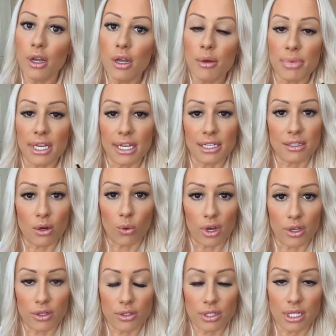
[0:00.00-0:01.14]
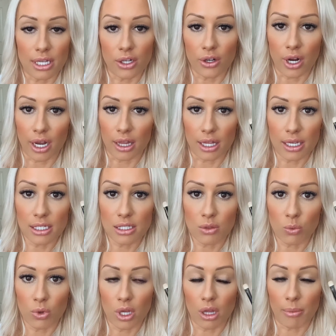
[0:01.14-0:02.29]
because the oils in your eyelids
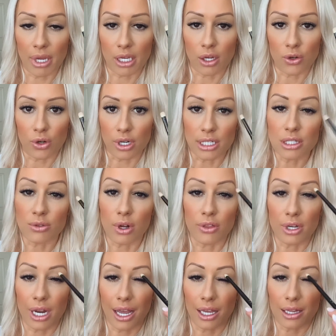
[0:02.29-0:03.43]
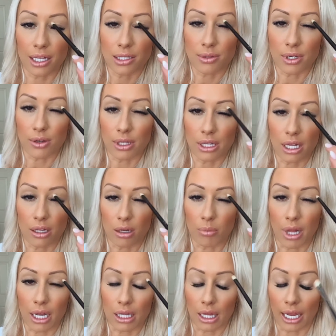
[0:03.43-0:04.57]
will make it crease throughout the day, and that's why you get that little
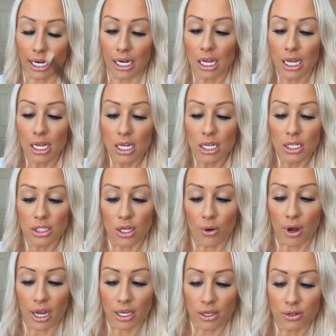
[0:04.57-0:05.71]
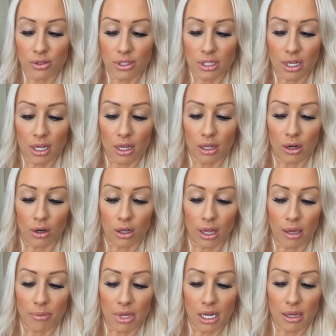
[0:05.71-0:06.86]
black line. So I use our
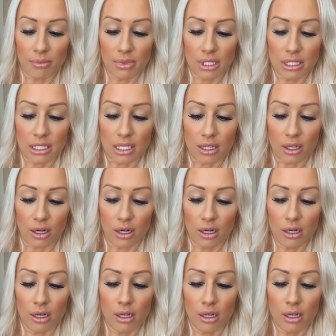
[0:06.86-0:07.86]
light medium concealer